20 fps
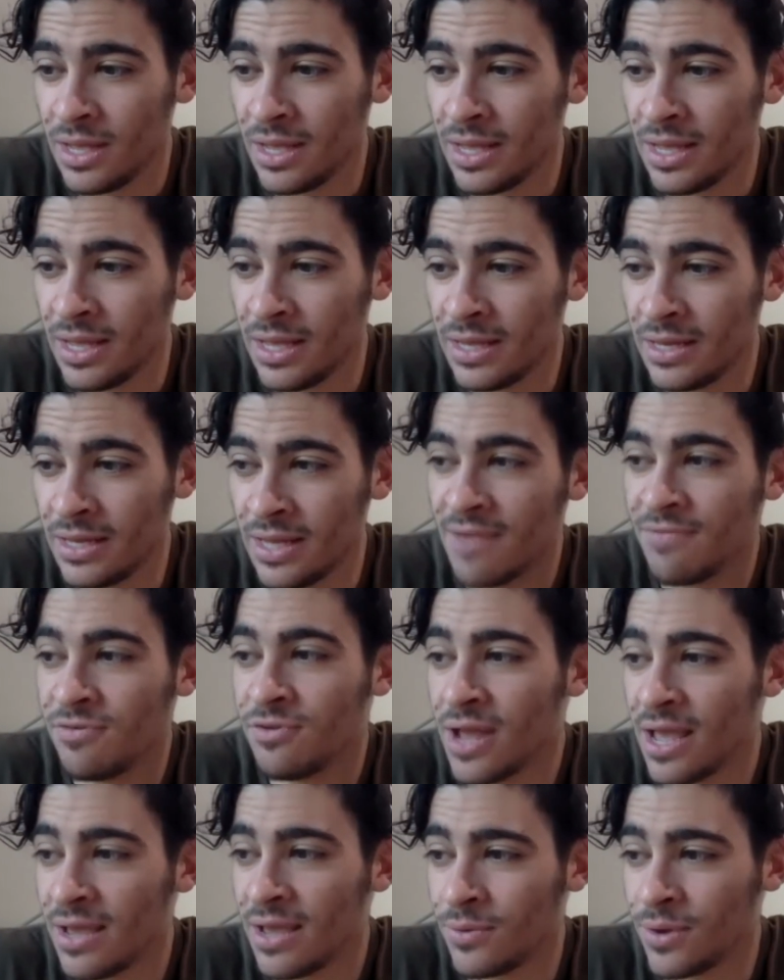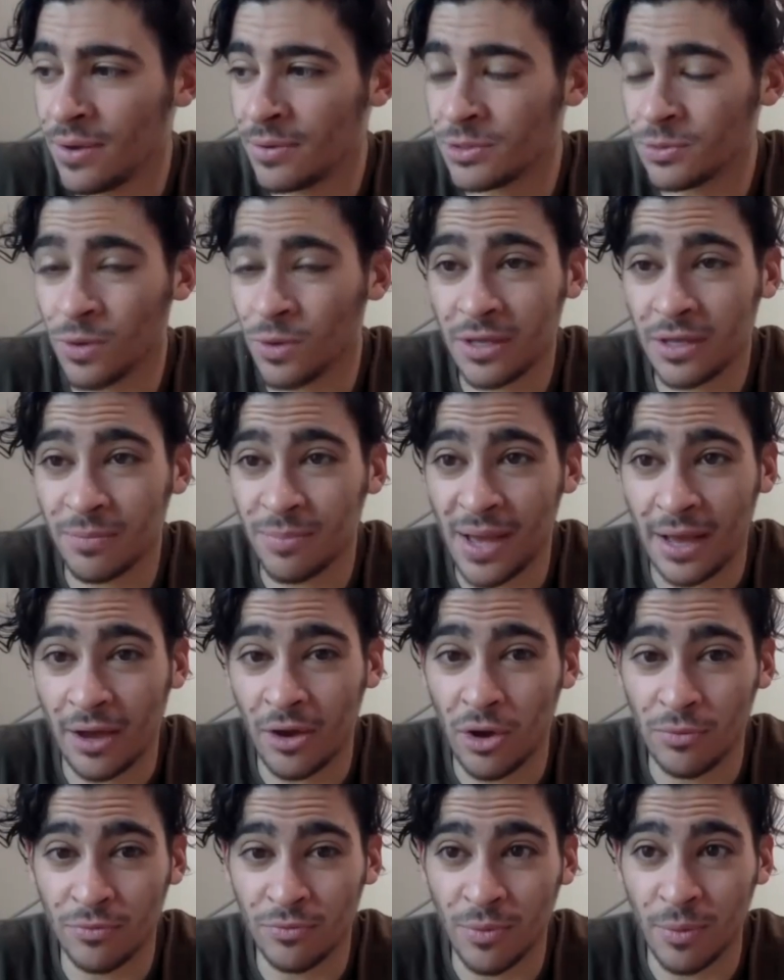And every night when I was walking back
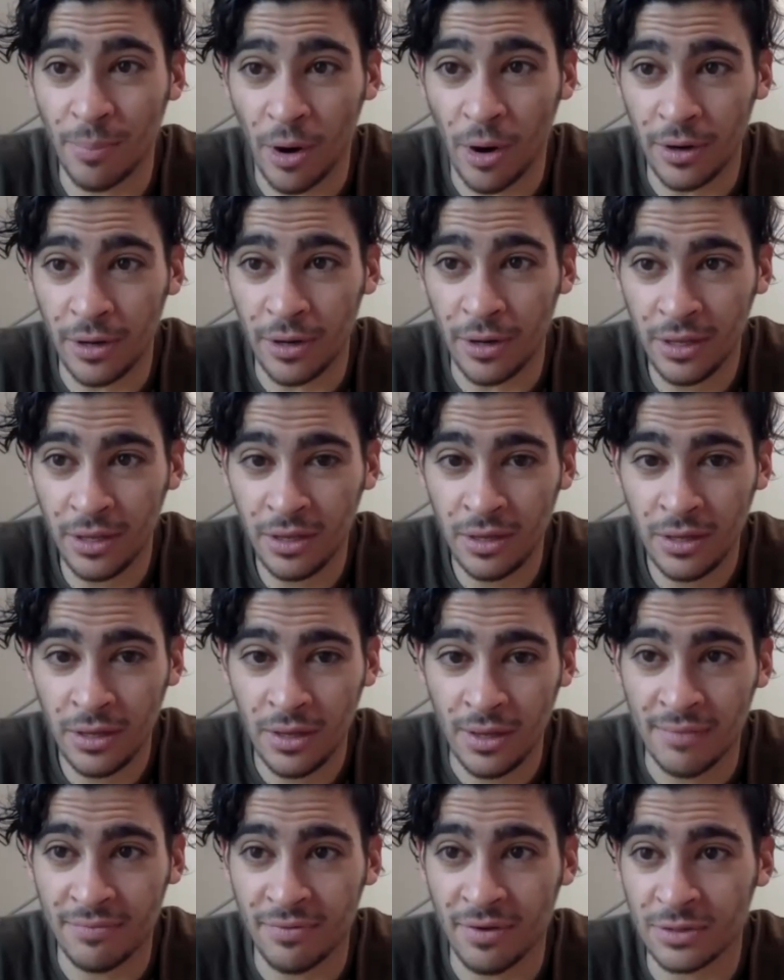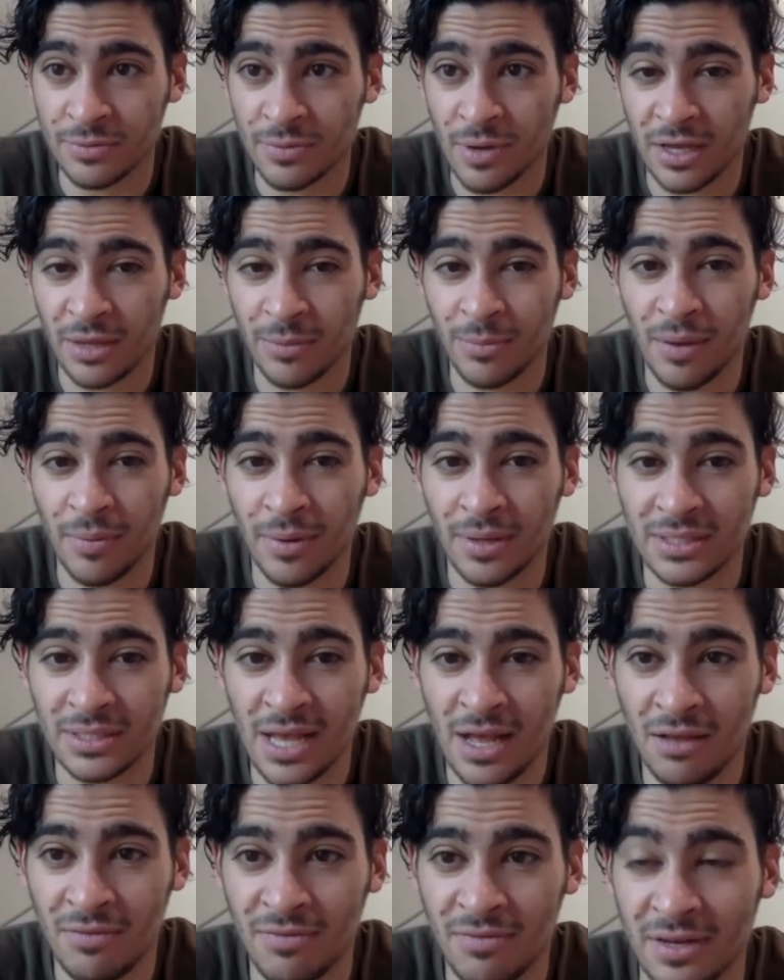home from a party, if I was walking by
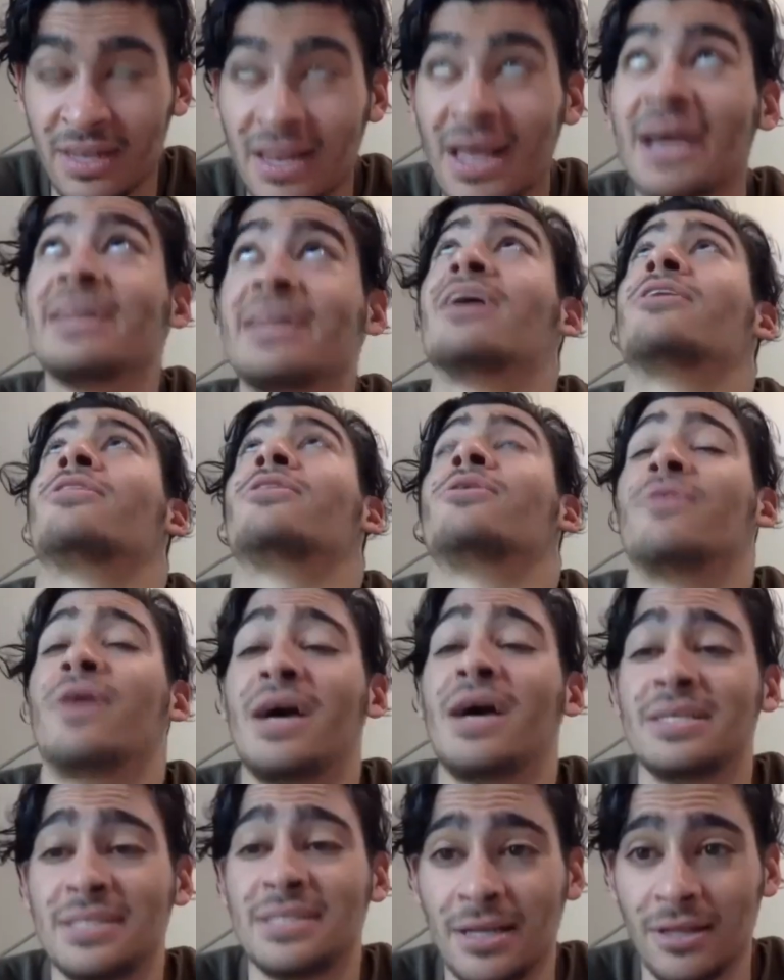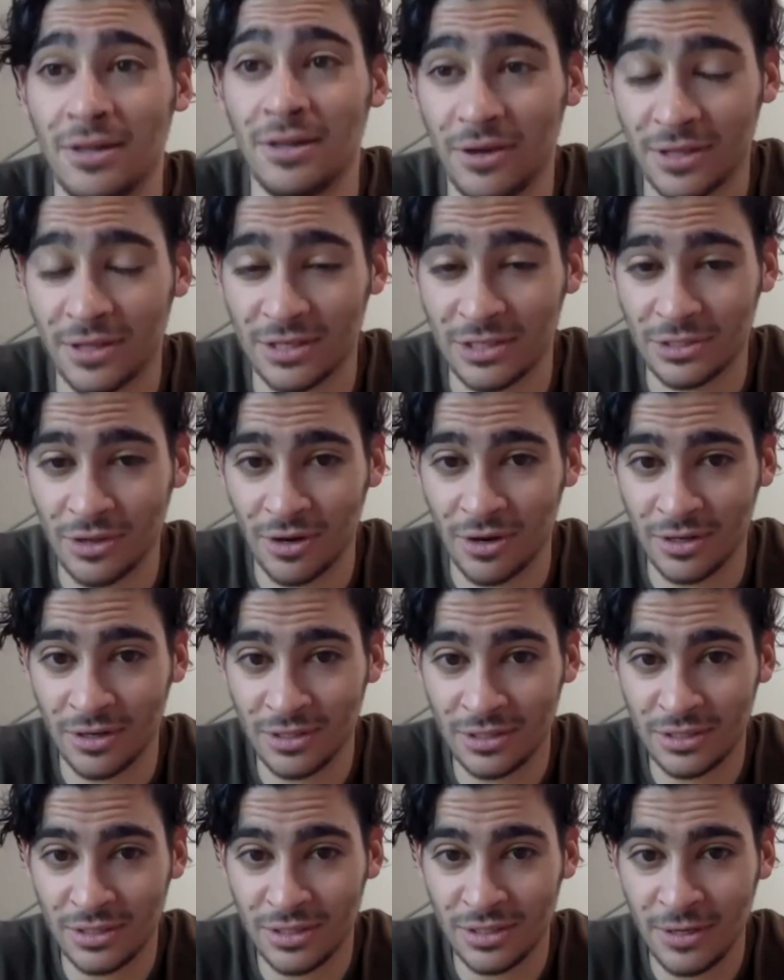myself, I'd lie down on the grass and I'd look at the stars